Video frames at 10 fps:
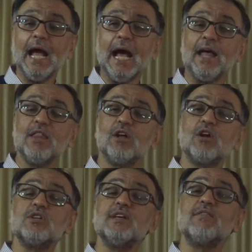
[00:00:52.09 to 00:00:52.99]
And there
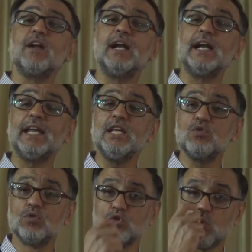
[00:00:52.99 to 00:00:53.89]
are several
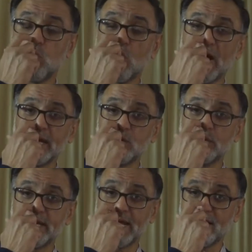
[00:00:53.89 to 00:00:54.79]
reasons why
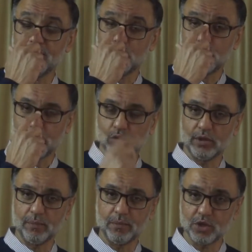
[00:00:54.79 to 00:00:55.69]
we have to record
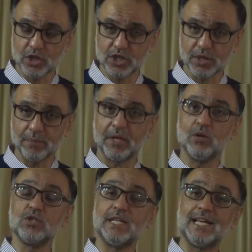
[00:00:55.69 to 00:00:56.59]
depreciation,
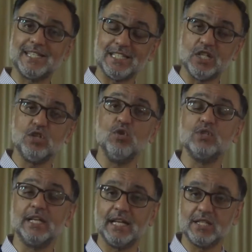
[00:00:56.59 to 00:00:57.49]
because the asset is
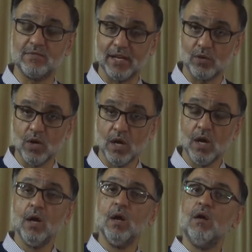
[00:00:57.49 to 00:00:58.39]
losing its value.
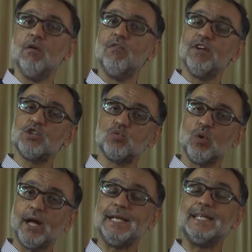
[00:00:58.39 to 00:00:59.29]
First
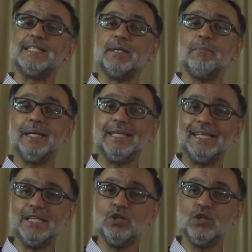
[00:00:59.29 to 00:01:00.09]
one is repeated